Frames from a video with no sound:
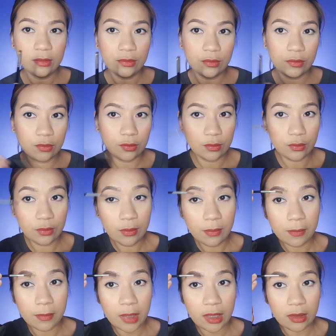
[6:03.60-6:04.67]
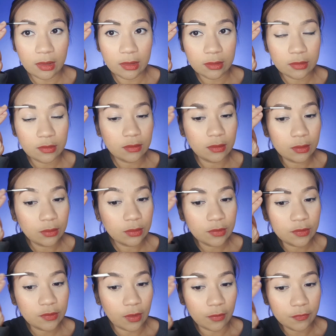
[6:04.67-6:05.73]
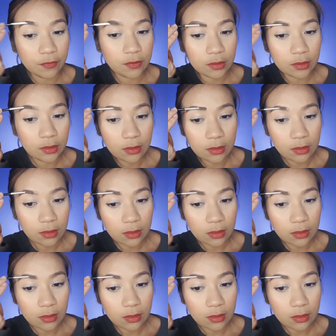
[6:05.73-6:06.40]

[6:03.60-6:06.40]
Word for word: to make it look softer.